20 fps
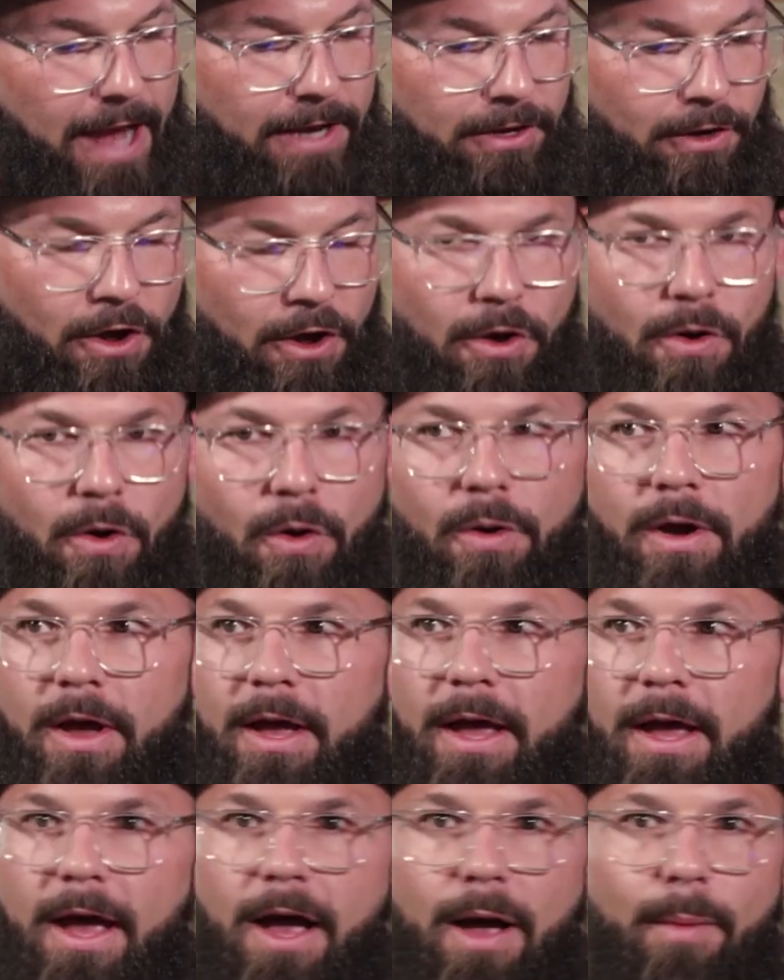I know
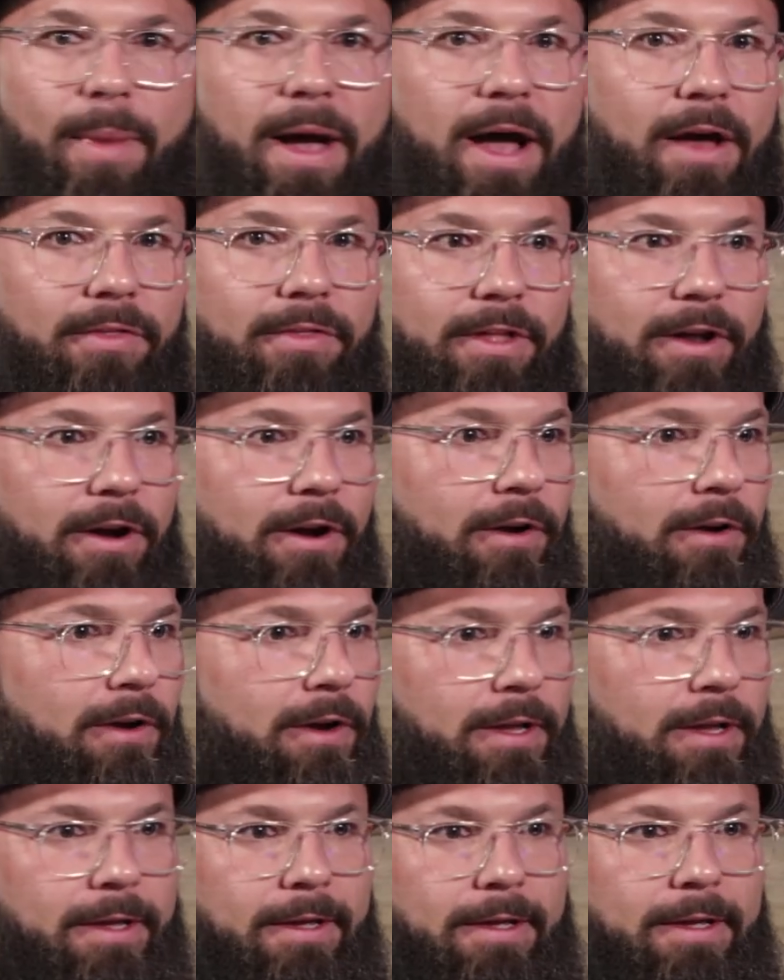about their
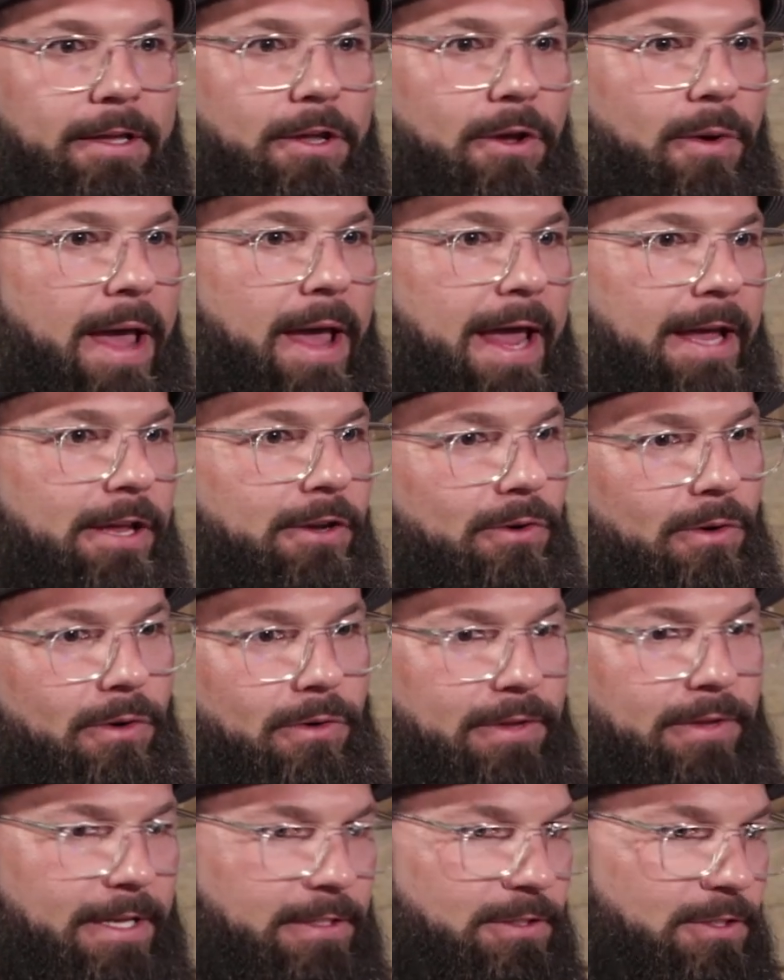you know eight year
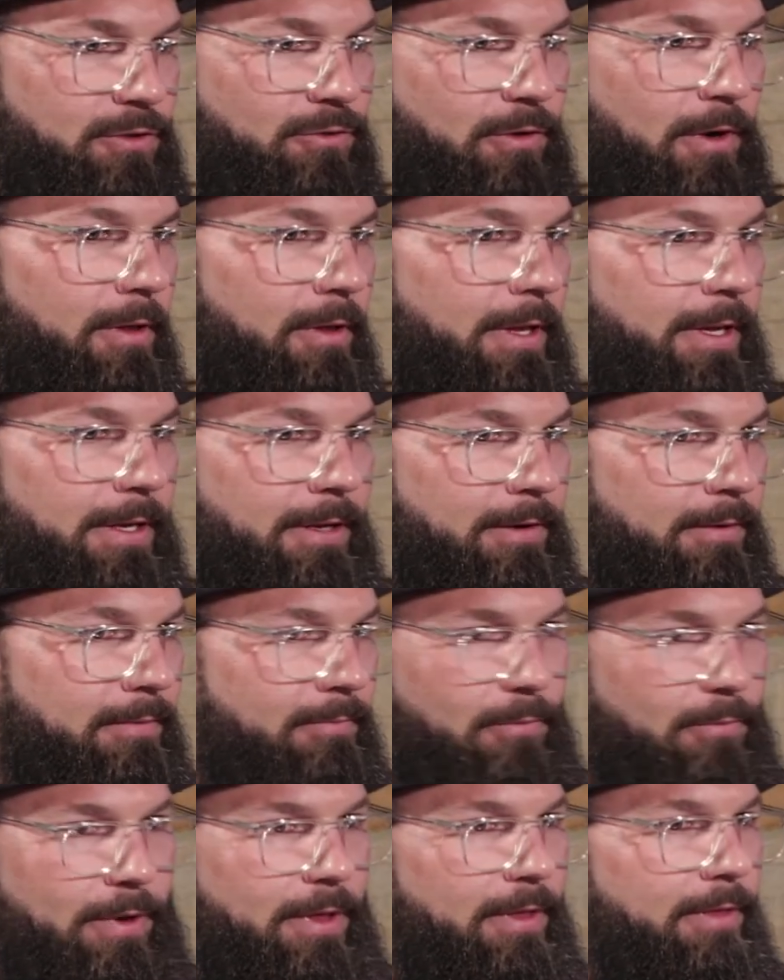old that's
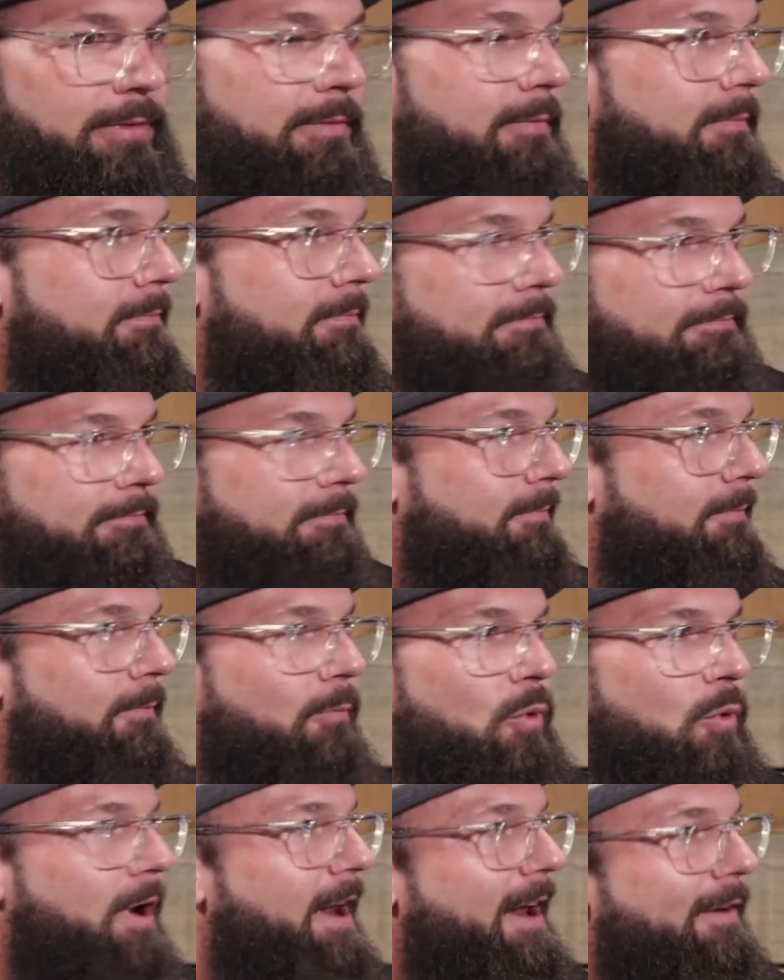struggling with
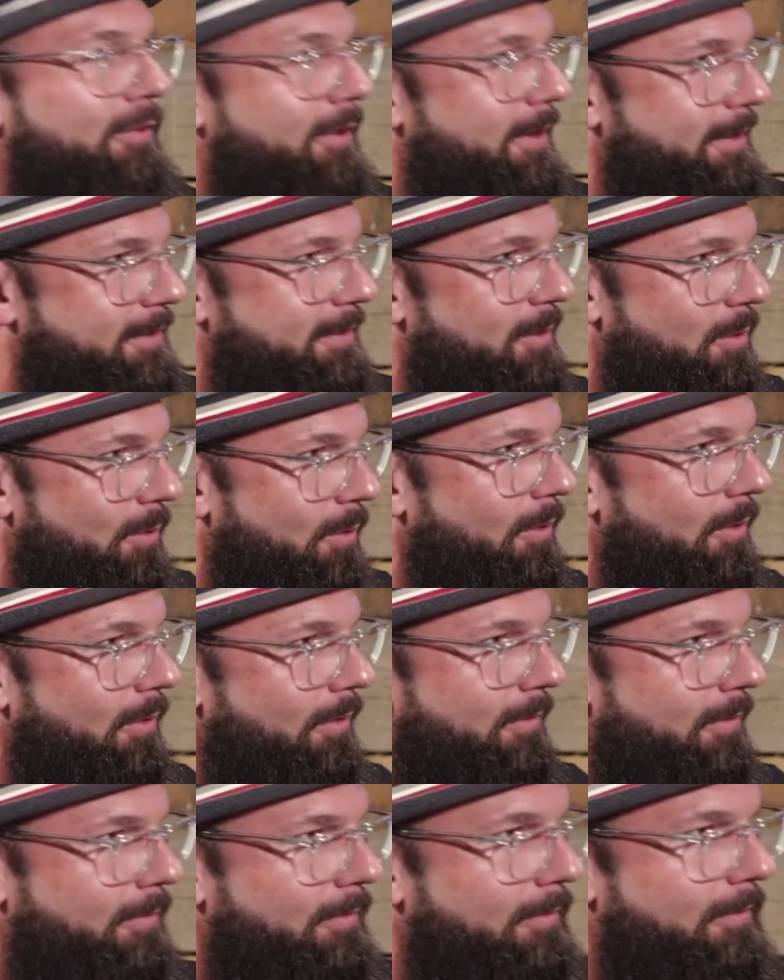whatever in
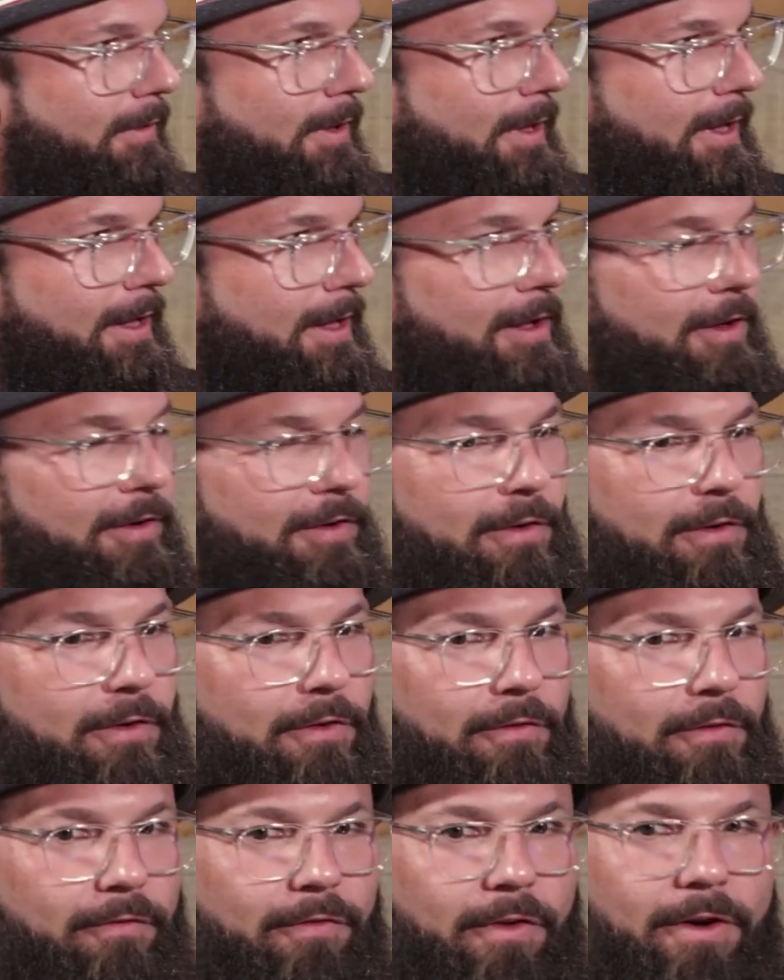school. Yeah.
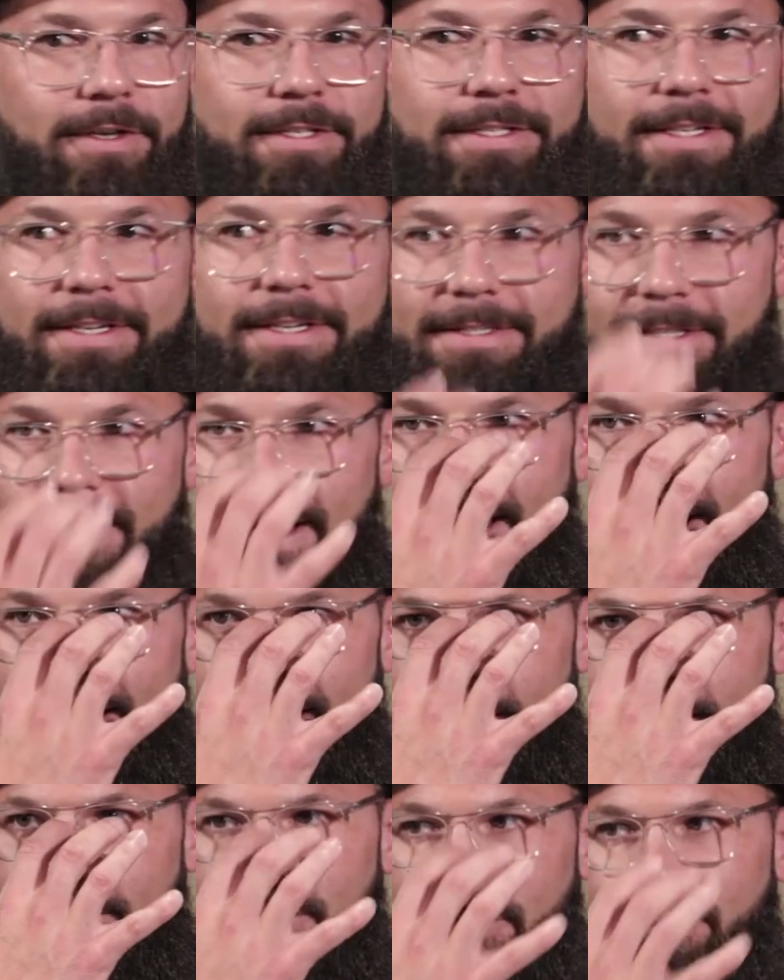Versus
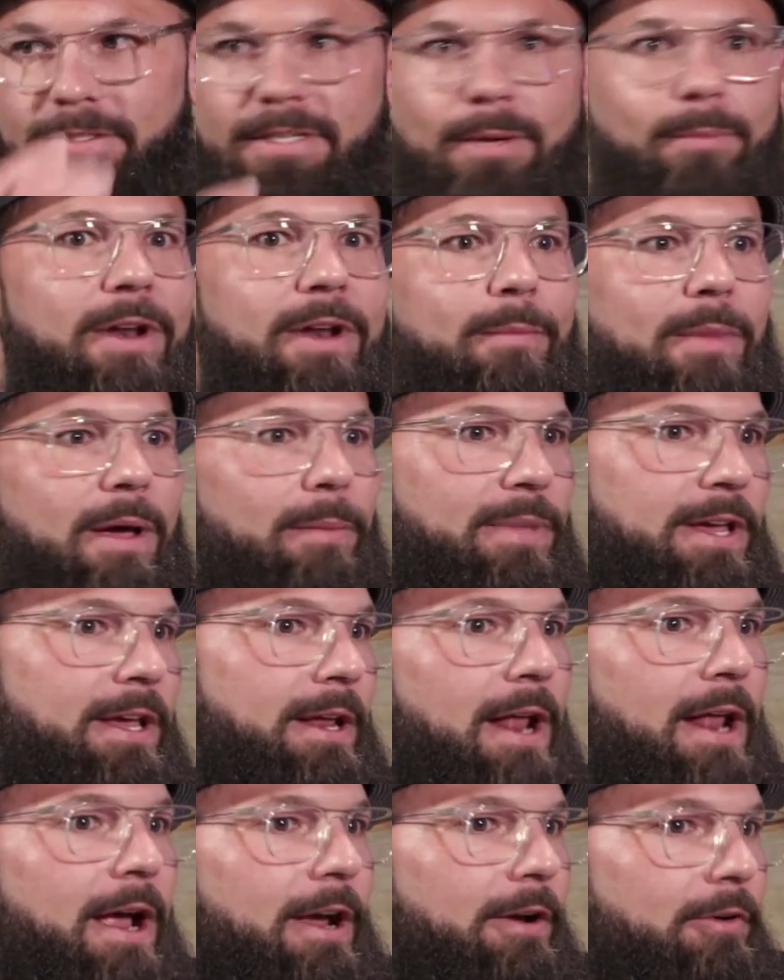like there's someone at my
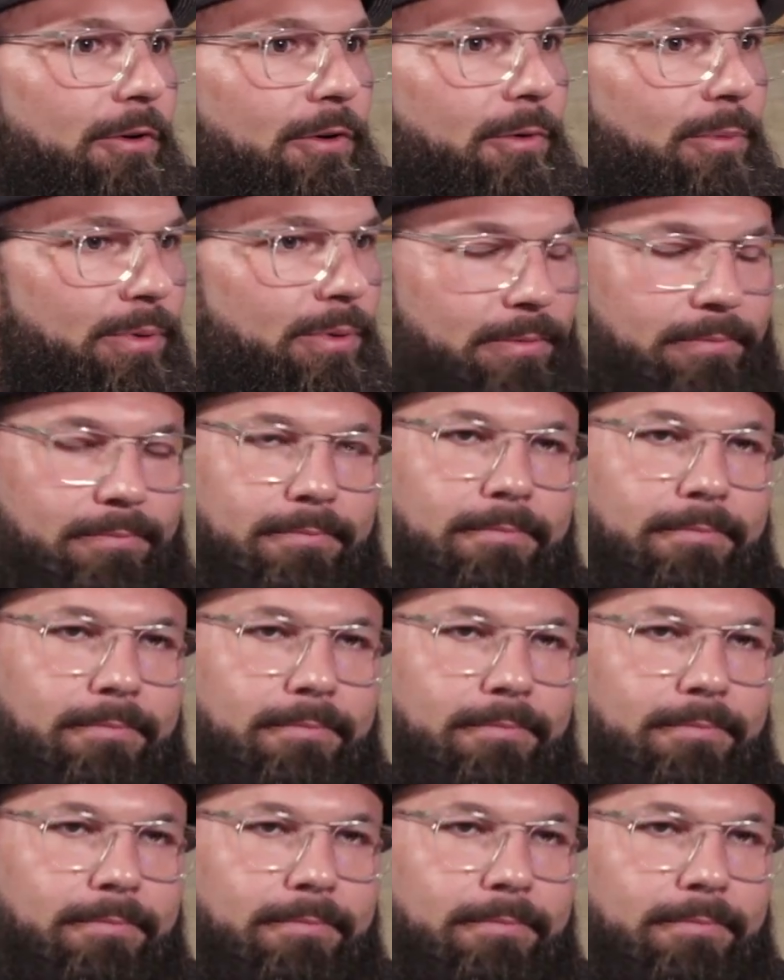BNI group